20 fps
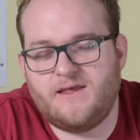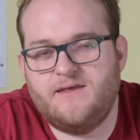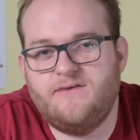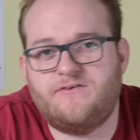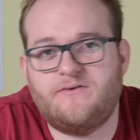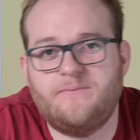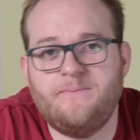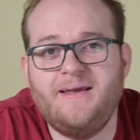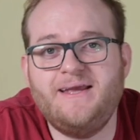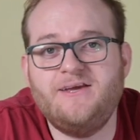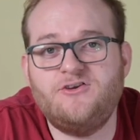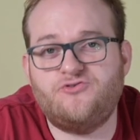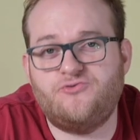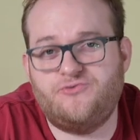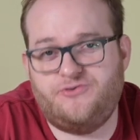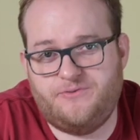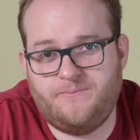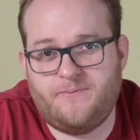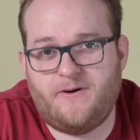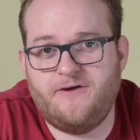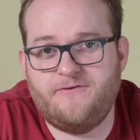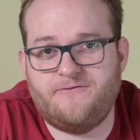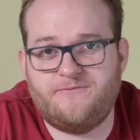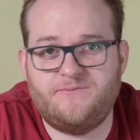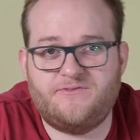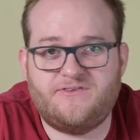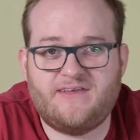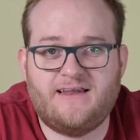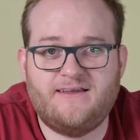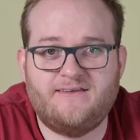So make sure you buy
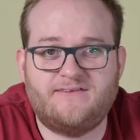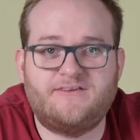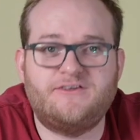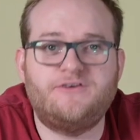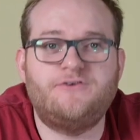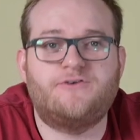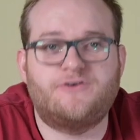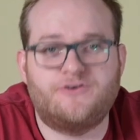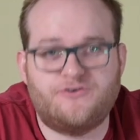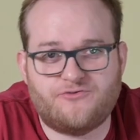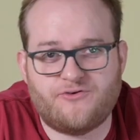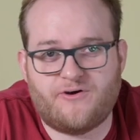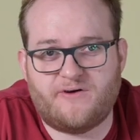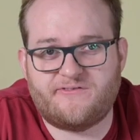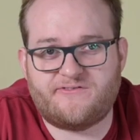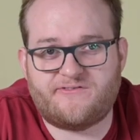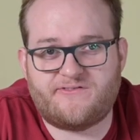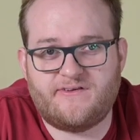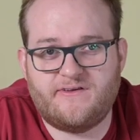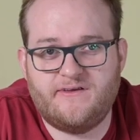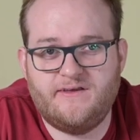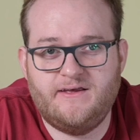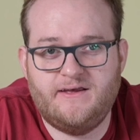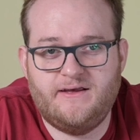from sellers that you can trust.